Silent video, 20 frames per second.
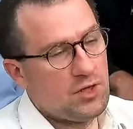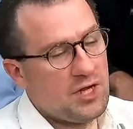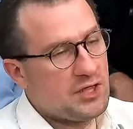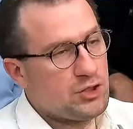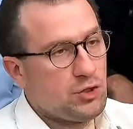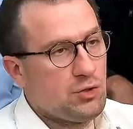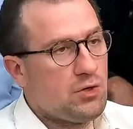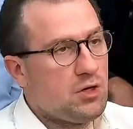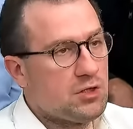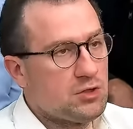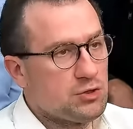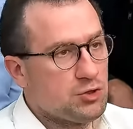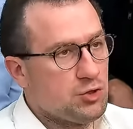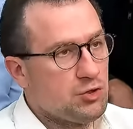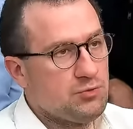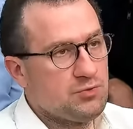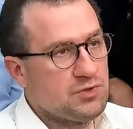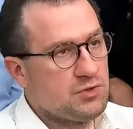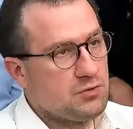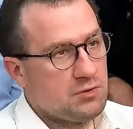National Guard
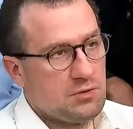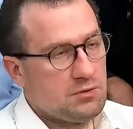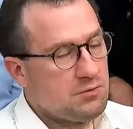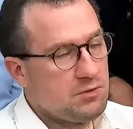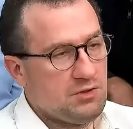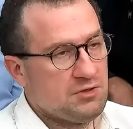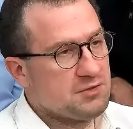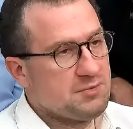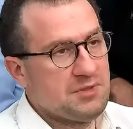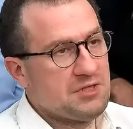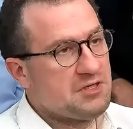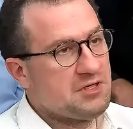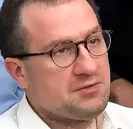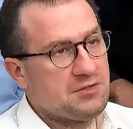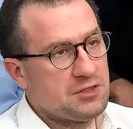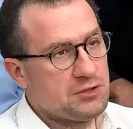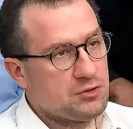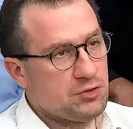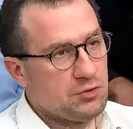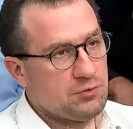troops or U.S.
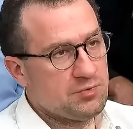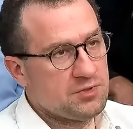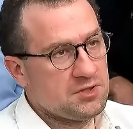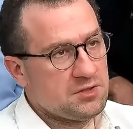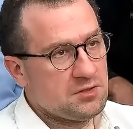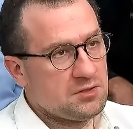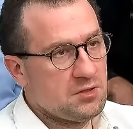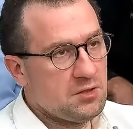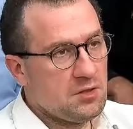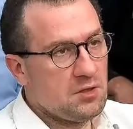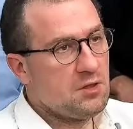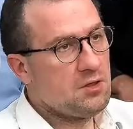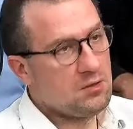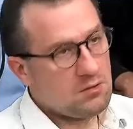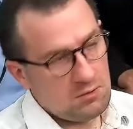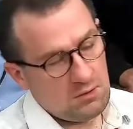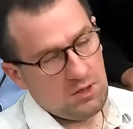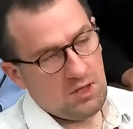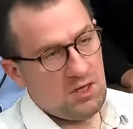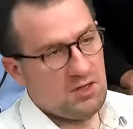military troops
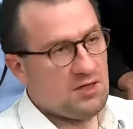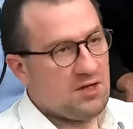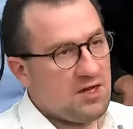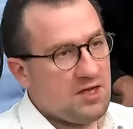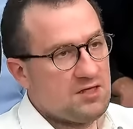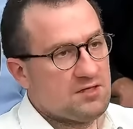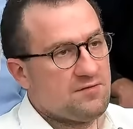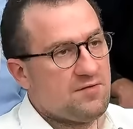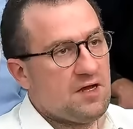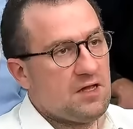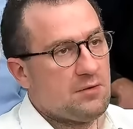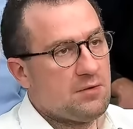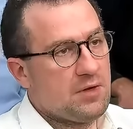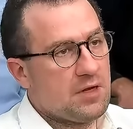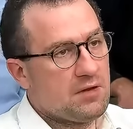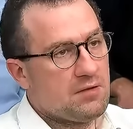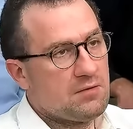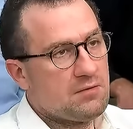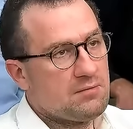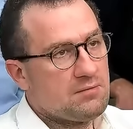in the days
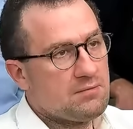following? Yeah.